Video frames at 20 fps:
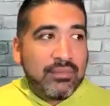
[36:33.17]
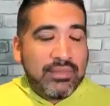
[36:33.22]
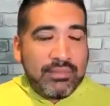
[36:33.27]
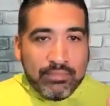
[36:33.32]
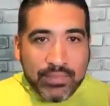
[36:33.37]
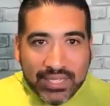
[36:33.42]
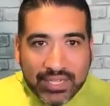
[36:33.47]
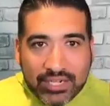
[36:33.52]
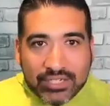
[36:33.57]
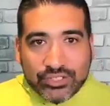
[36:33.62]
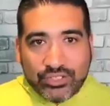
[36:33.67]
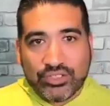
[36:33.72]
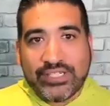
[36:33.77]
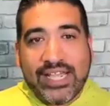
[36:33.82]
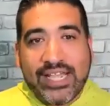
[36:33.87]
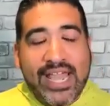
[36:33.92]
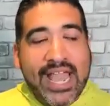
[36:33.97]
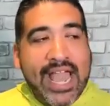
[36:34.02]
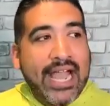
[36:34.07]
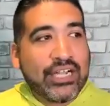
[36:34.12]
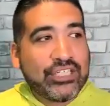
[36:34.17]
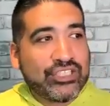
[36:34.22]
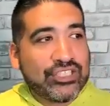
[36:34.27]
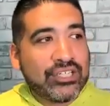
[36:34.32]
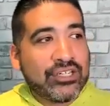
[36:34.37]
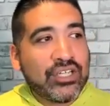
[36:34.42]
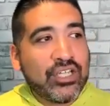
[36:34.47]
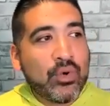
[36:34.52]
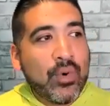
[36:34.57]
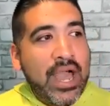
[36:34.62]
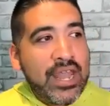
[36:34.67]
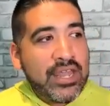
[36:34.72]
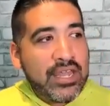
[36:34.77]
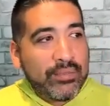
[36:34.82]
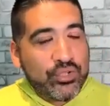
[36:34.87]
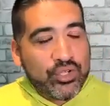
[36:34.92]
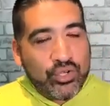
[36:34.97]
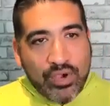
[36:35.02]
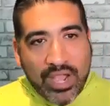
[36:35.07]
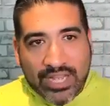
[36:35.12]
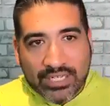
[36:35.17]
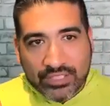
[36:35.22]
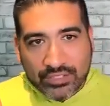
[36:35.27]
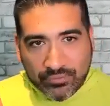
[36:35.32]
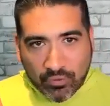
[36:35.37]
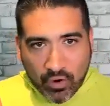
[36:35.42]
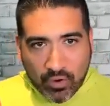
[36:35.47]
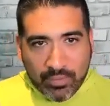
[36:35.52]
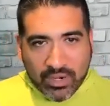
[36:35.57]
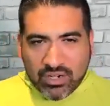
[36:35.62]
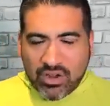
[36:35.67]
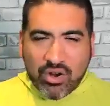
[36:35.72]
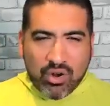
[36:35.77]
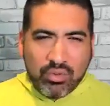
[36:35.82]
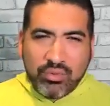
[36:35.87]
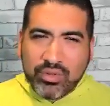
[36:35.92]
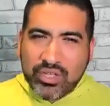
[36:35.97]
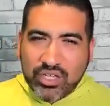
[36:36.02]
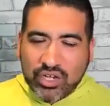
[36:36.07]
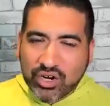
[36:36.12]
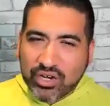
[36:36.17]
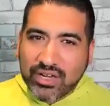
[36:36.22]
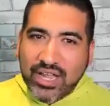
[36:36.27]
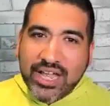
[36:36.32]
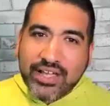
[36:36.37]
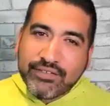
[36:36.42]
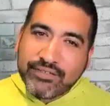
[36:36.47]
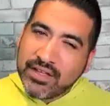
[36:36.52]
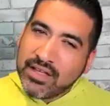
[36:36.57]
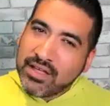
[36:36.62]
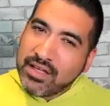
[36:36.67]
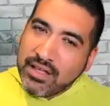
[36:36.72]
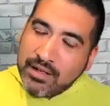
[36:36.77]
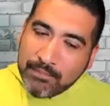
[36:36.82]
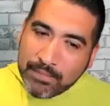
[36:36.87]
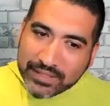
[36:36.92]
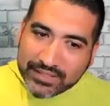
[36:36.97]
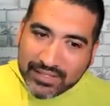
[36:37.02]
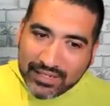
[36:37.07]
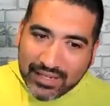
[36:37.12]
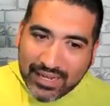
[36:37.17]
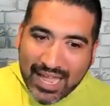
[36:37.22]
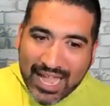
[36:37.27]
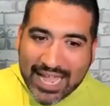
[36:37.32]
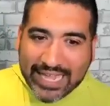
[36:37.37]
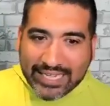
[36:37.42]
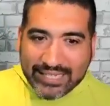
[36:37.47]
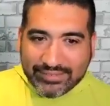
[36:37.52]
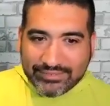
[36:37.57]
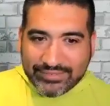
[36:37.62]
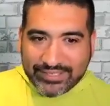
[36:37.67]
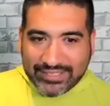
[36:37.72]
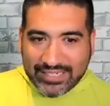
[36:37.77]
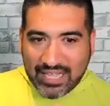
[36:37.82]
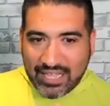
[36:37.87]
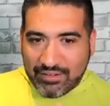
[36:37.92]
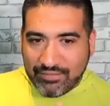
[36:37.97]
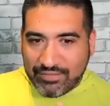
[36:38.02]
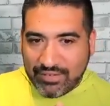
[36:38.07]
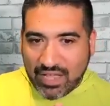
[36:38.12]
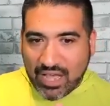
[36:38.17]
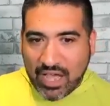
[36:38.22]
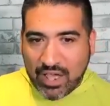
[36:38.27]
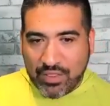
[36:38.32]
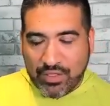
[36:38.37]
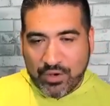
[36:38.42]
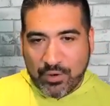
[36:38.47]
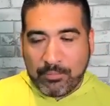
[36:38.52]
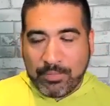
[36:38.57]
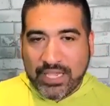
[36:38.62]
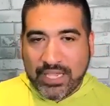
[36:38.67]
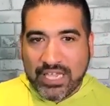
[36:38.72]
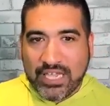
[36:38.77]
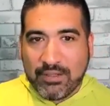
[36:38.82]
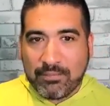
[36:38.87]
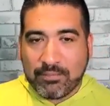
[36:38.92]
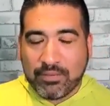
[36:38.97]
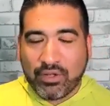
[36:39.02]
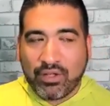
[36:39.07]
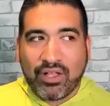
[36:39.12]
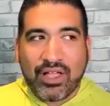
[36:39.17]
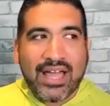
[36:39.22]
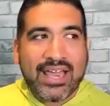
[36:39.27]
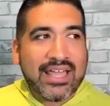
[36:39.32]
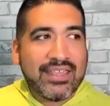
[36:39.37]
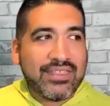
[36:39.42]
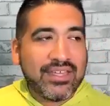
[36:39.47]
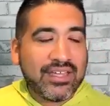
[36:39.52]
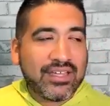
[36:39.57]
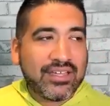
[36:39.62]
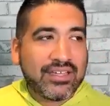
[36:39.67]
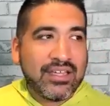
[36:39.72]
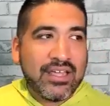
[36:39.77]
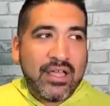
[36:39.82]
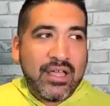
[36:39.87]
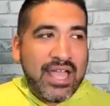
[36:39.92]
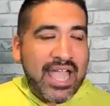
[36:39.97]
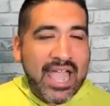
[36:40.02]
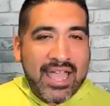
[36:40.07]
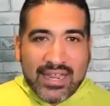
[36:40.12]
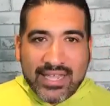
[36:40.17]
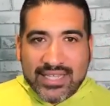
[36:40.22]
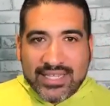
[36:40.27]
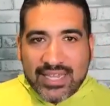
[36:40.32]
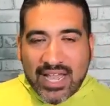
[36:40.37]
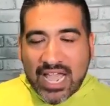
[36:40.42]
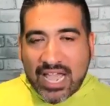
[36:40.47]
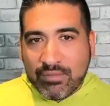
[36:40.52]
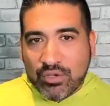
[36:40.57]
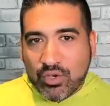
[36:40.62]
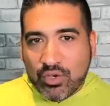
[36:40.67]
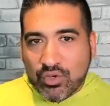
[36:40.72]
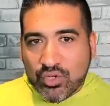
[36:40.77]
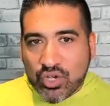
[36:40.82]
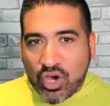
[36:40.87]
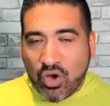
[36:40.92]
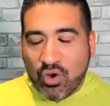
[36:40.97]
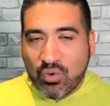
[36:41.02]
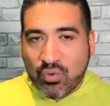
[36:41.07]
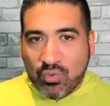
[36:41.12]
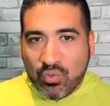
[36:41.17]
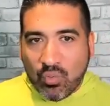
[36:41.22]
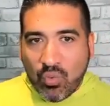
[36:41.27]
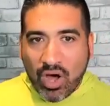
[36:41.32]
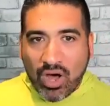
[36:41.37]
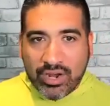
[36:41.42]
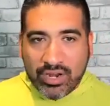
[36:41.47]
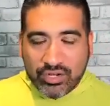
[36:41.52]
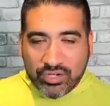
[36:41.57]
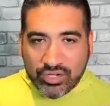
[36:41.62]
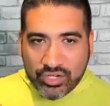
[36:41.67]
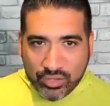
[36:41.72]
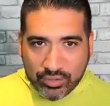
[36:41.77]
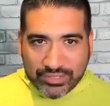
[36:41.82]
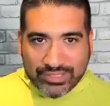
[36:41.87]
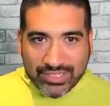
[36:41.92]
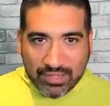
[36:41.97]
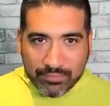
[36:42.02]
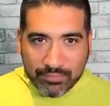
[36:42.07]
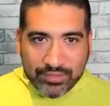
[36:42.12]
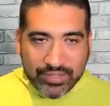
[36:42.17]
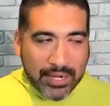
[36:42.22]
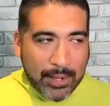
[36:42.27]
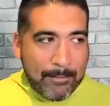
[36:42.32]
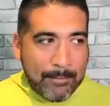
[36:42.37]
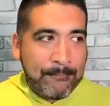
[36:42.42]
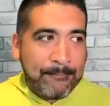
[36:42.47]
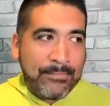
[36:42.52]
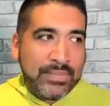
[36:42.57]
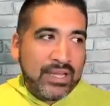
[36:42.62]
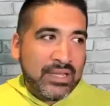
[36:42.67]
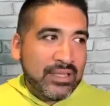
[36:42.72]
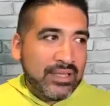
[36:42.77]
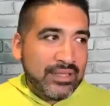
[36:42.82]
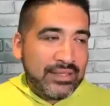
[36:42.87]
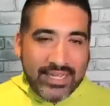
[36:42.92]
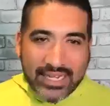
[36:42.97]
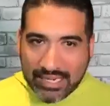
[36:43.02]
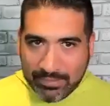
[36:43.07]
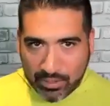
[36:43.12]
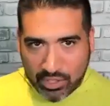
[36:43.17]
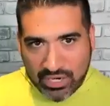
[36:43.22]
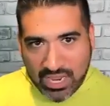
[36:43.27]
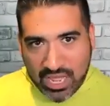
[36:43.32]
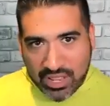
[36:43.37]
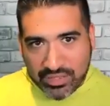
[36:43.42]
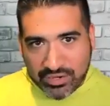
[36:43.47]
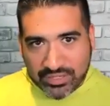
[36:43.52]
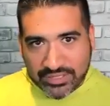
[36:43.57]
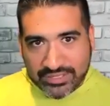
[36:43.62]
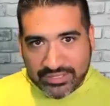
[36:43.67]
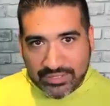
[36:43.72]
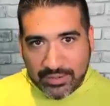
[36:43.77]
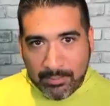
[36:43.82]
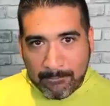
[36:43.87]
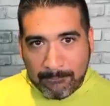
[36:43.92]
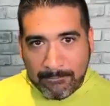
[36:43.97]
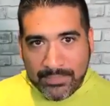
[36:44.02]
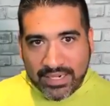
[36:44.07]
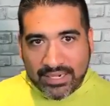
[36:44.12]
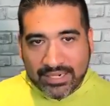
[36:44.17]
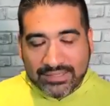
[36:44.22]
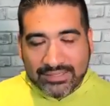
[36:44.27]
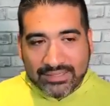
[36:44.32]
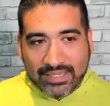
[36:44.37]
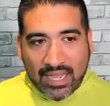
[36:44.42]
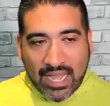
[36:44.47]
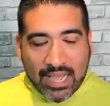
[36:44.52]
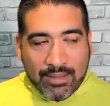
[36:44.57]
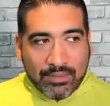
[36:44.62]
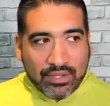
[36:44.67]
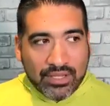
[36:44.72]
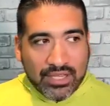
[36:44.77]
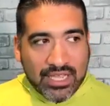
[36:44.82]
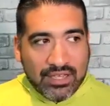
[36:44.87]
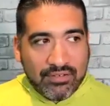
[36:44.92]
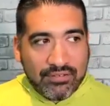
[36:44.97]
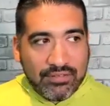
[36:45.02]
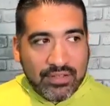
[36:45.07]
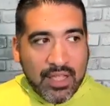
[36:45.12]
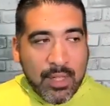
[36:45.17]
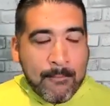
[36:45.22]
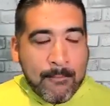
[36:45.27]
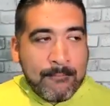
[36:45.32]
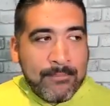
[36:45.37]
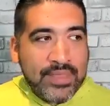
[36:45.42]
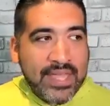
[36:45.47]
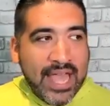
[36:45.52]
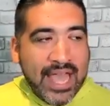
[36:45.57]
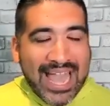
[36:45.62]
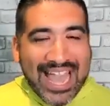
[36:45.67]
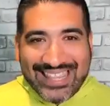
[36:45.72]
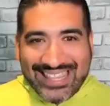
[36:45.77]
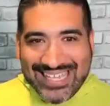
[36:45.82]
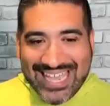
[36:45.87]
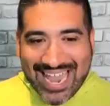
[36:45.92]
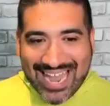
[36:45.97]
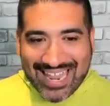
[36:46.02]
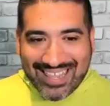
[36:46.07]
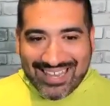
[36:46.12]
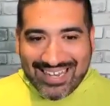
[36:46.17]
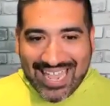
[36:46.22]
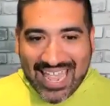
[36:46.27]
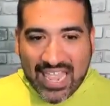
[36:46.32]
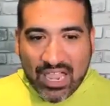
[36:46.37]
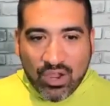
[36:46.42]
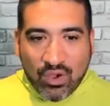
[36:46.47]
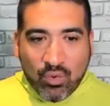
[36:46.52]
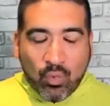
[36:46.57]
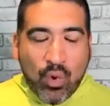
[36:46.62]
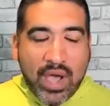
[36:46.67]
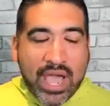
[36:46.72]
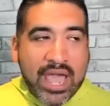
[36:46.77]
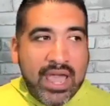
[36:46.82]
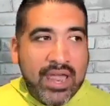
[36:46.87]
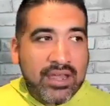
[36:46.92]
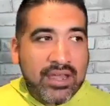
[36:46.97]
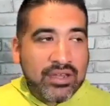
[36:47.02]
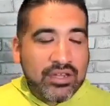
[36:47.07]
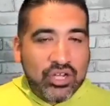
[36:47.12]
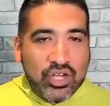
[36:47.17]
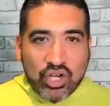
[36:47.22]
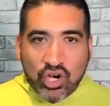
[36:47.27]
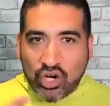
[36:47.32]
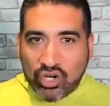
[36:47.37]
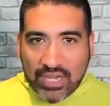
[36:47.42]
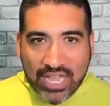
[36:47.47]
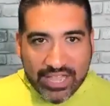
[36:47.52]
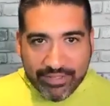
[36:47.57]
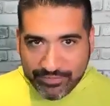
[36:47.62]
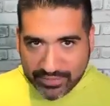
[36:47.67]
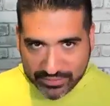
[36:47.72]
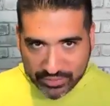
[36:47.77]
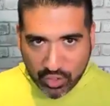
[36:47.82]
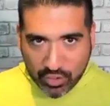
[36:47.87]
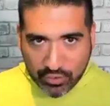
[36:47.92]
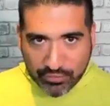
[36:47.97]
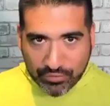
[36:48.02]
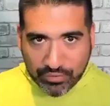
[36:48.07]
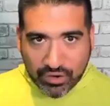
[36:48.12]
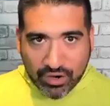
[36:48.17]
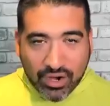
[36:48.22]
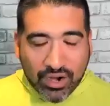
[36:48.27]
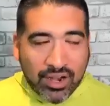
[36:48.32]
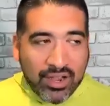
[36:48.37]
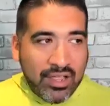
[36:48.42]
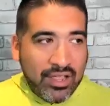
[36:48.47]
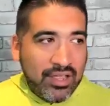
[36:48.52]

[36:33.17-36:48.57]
because you take action, you end up transforming not only your life, but the lives of other people. And I think anytime you don't want to do something, think about others, because I believe that at the end of the day, when your life is over,